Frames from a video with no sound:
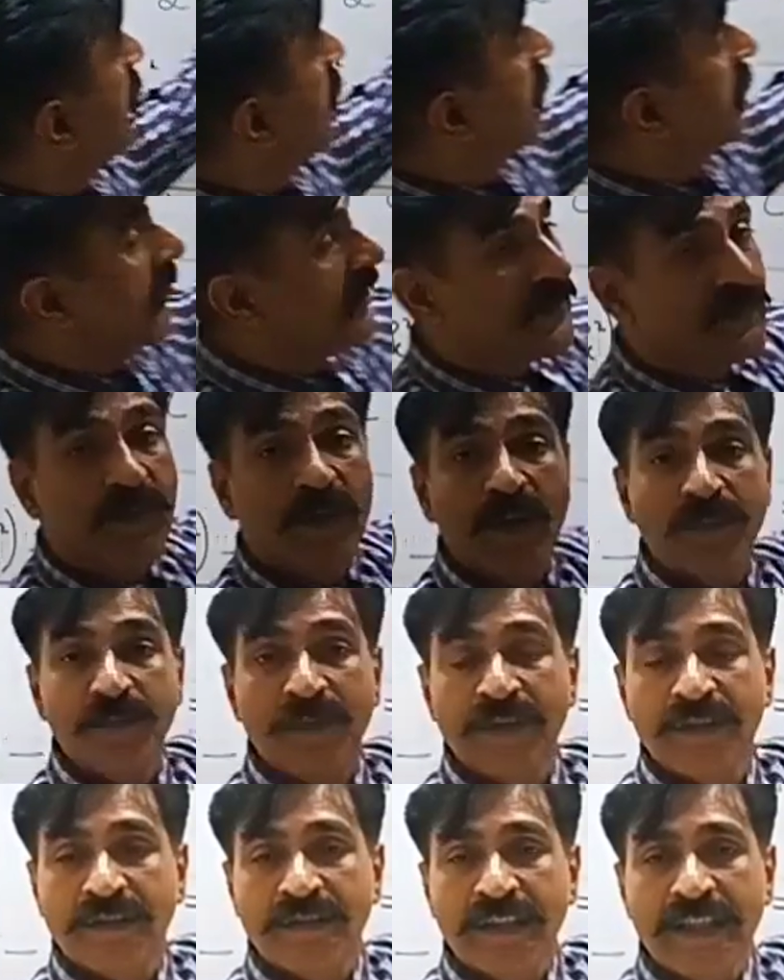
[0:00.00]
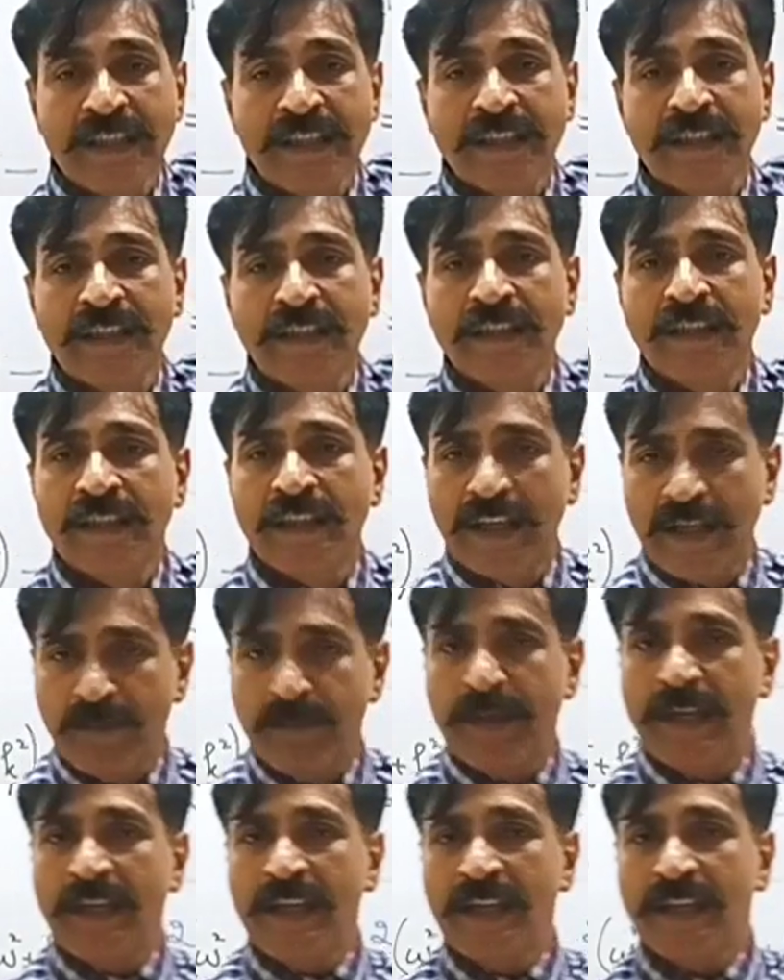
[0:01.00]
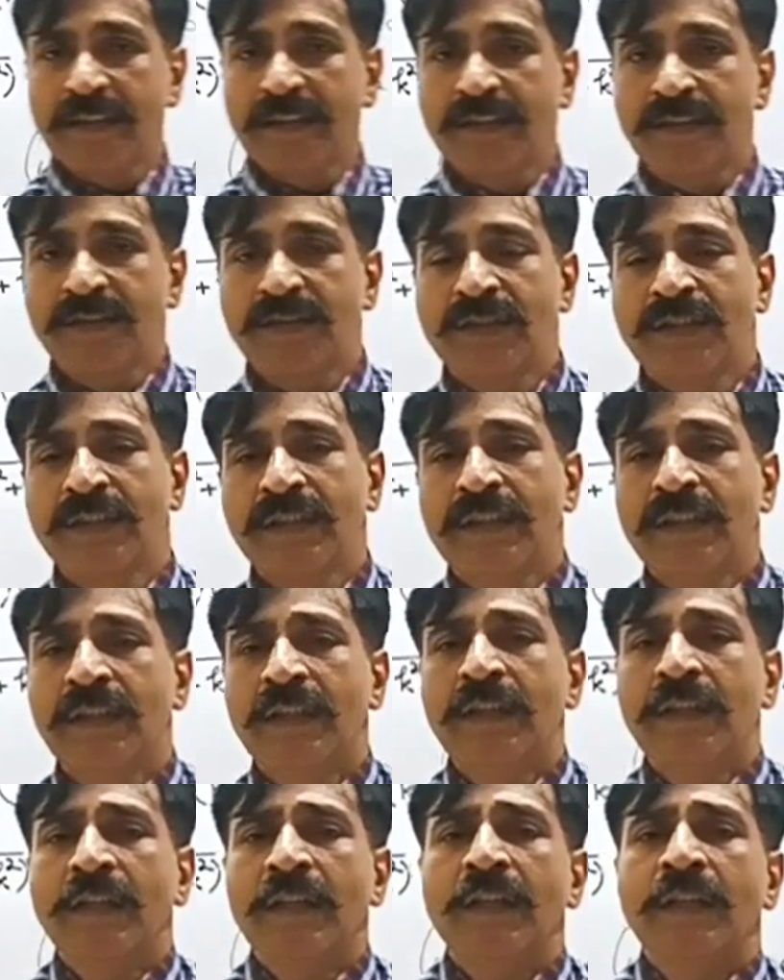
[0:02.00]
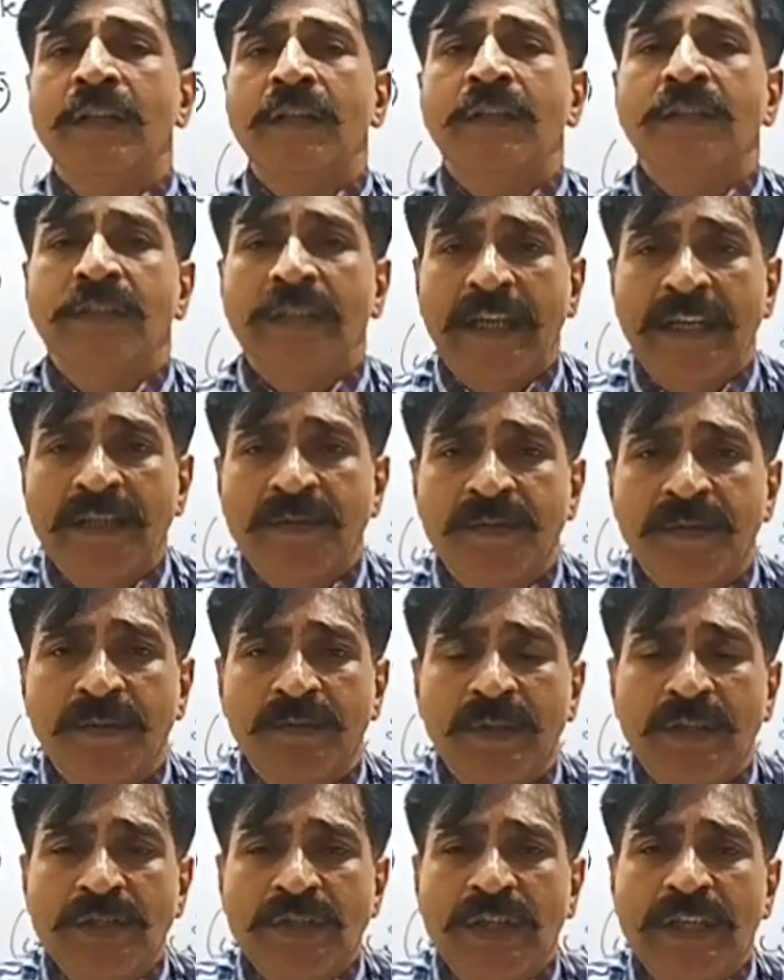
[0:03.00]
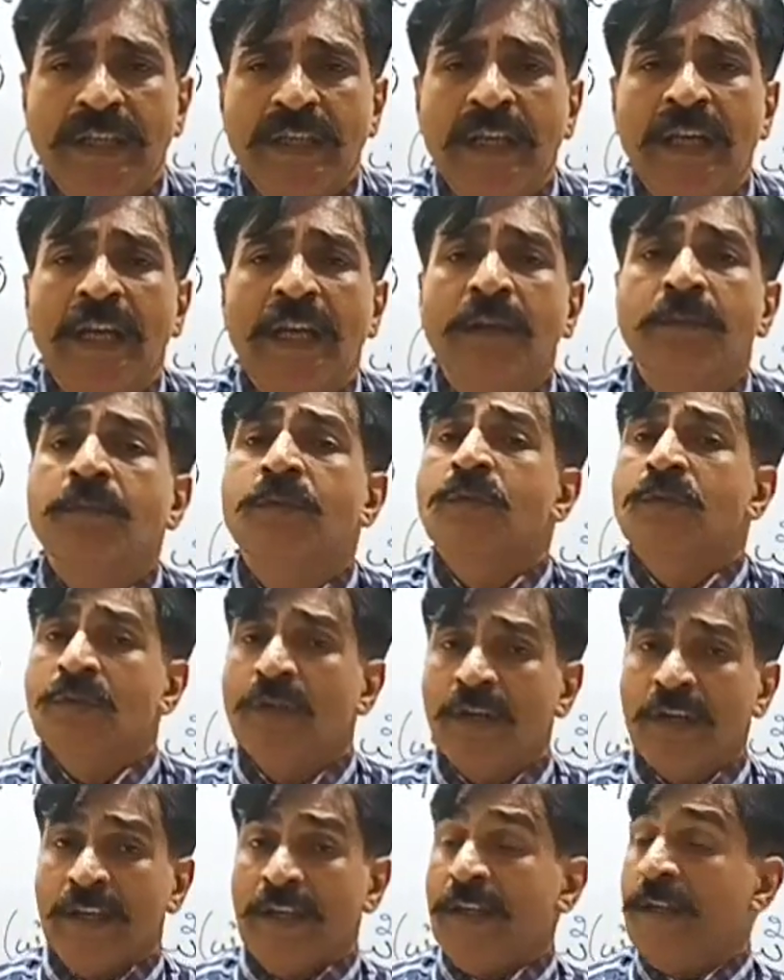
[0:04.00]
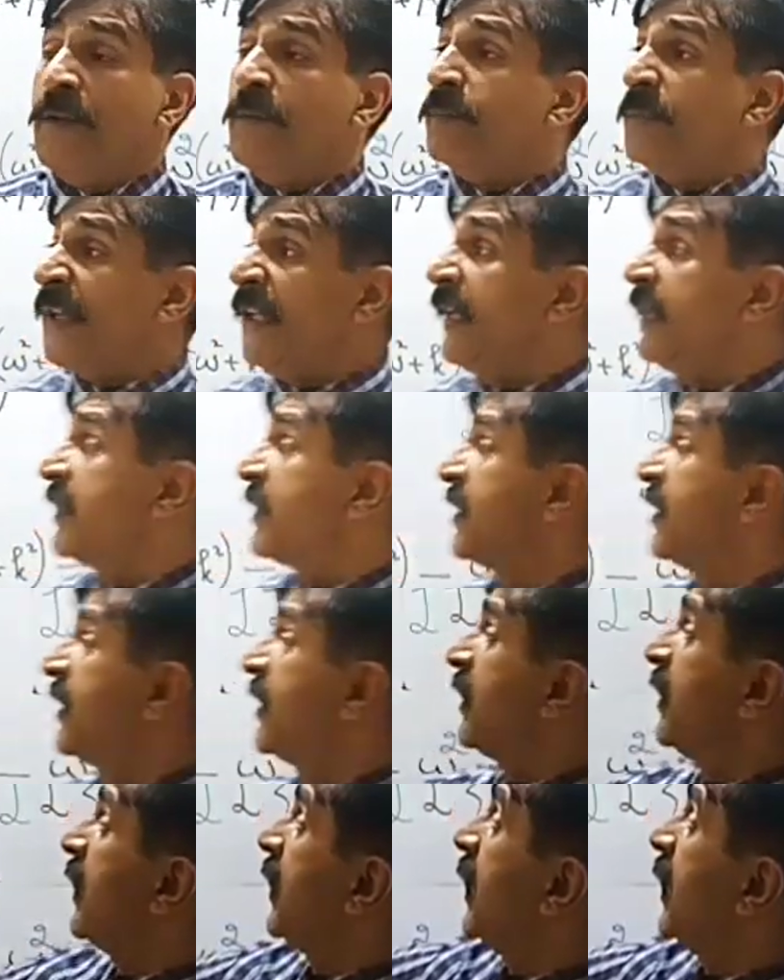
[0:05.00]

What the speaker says: in this form, right? And many others. Thanks for watching. Sorry, please,